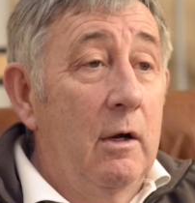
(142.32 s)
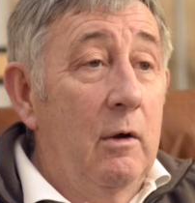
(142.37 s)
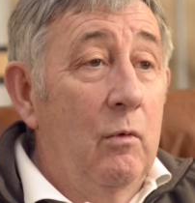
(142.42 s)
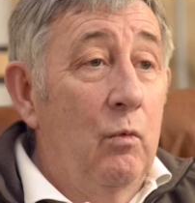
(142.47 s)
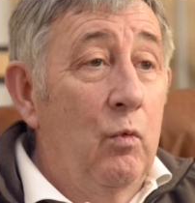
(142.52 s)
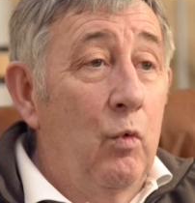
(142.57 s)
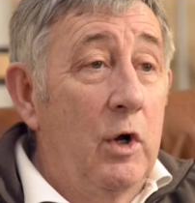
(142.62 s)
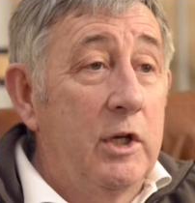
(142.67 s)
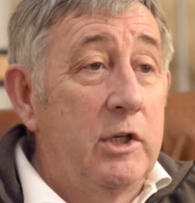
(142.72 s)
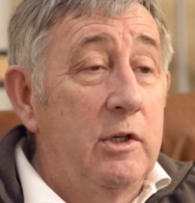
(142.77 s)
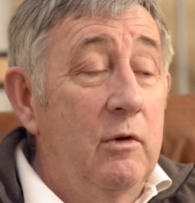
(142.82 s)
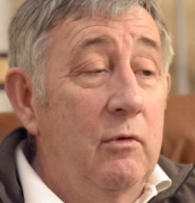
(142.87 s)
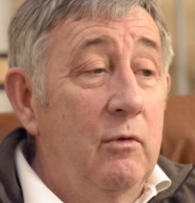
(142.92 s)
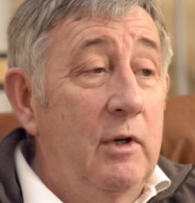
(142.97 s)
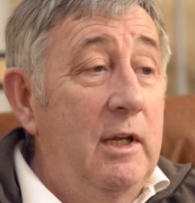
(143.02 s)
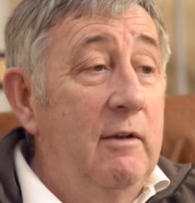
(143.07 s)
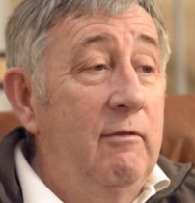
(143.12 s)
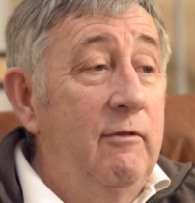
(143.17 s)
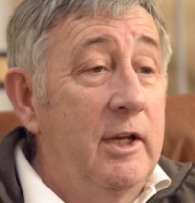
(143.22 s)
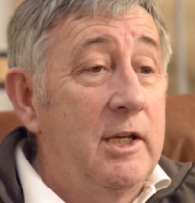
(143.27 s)
wasn't
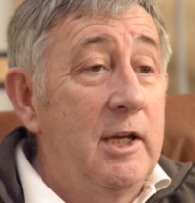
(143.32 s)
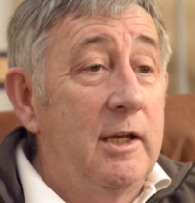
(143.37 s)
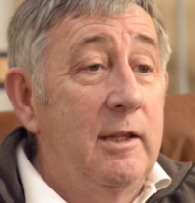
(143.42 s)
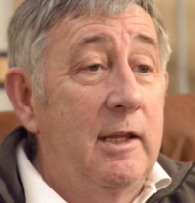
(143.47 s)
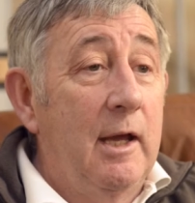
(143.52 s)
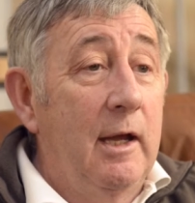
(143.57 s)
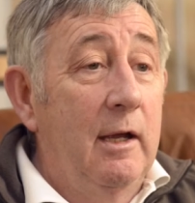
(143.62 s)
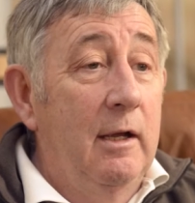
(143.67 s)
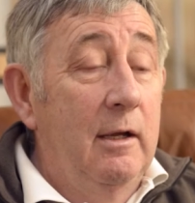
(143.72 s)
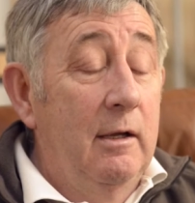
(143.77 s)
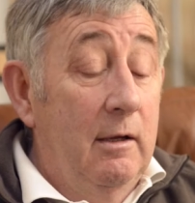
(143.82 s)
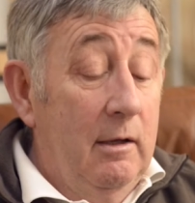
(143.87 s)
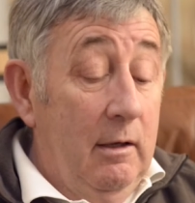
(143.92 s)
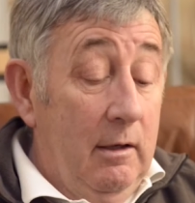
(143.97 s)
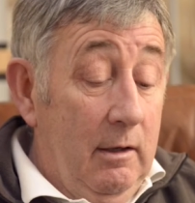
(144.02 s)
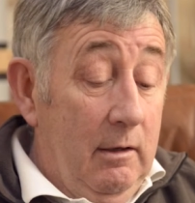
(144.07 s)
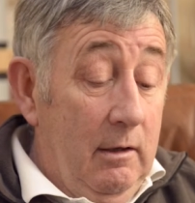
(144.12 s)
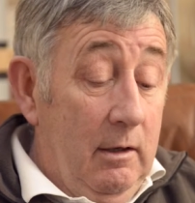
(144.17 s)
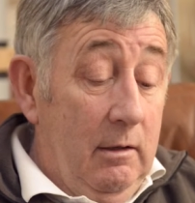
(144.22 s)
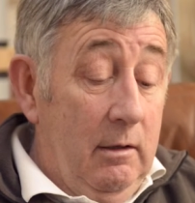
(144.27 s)
revisiting
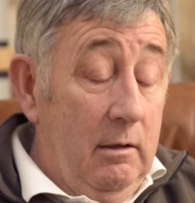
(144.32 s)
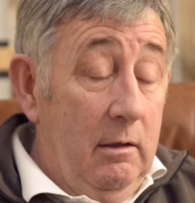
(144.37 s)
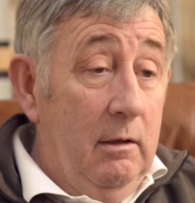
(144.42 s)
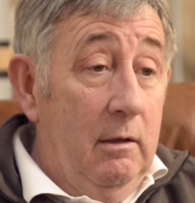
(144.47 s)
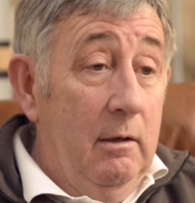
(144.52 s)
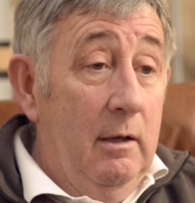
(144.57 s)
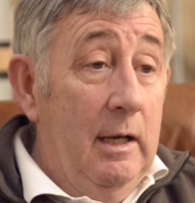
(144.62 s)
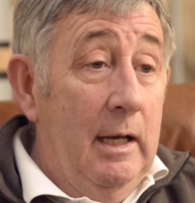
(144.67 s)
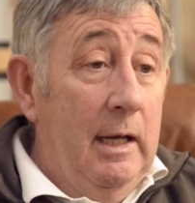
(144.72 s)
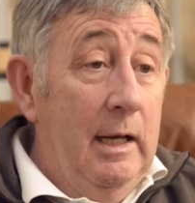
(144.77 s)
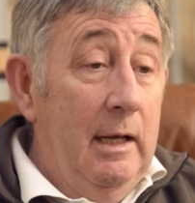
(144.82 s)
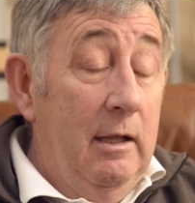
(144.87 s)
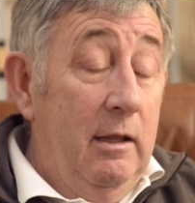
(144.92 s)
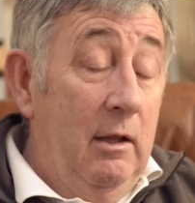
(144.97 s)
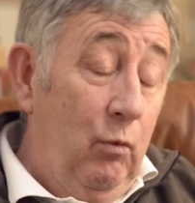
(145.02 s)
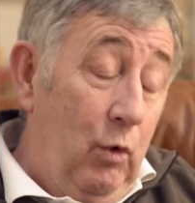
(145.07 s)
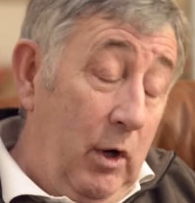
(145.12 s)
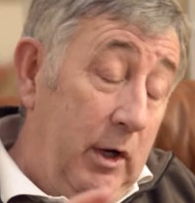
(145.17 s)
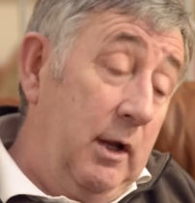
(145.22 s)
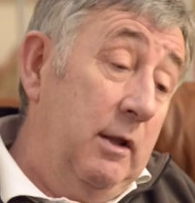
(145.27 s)
the
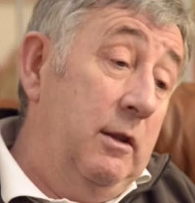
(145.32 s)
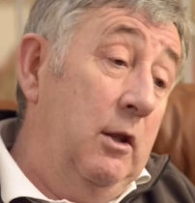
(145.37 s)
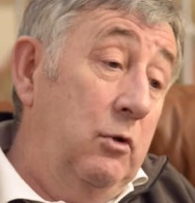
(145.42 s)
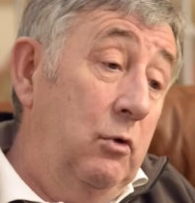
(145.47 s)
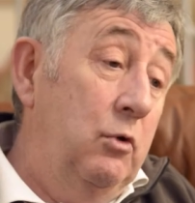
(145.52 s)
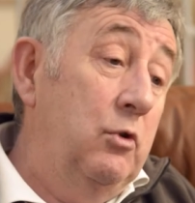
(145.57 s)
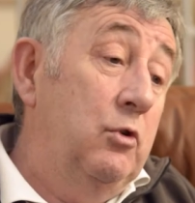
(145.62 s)
work in the new